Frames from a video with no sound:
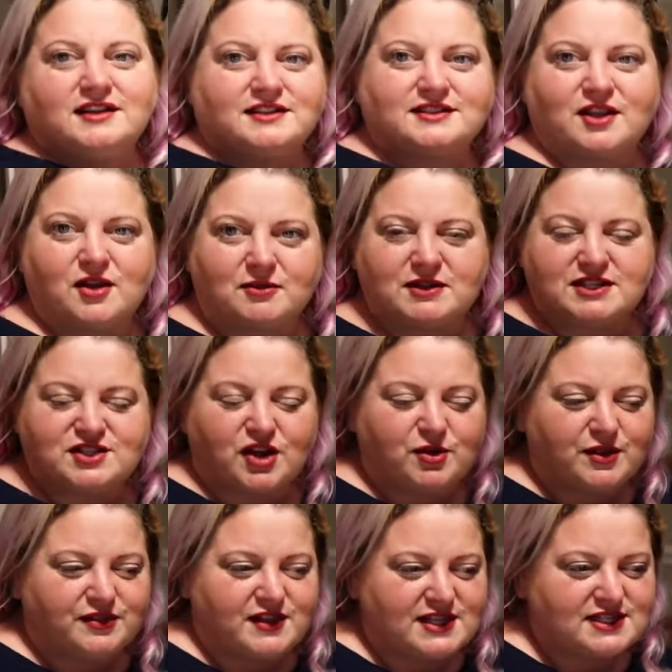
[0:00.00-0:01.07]
so I'm gonna start
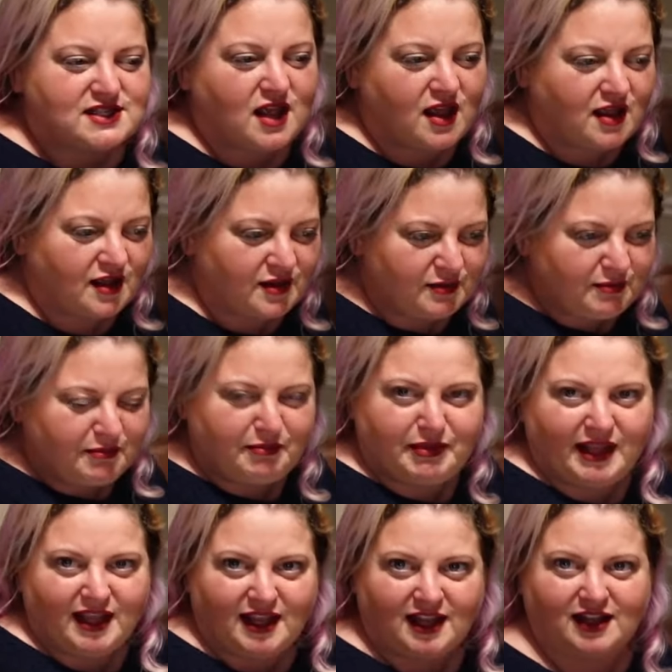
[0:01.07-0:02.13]
with this
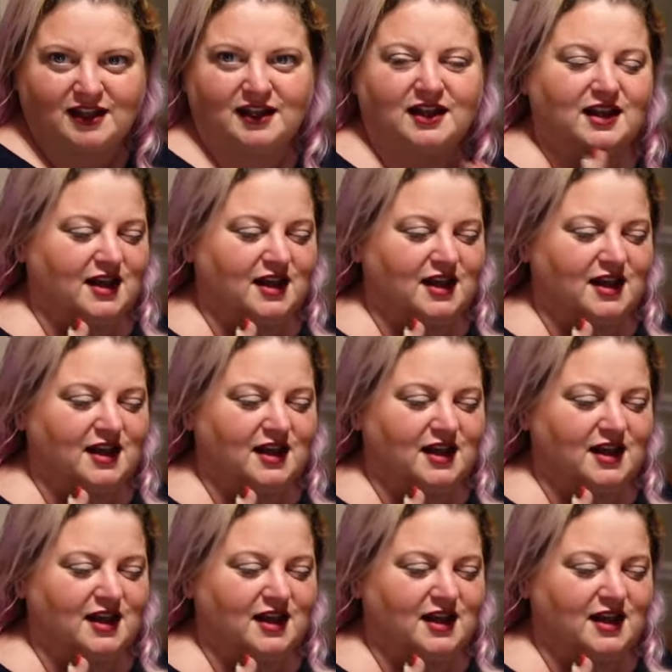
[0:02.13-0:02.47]
big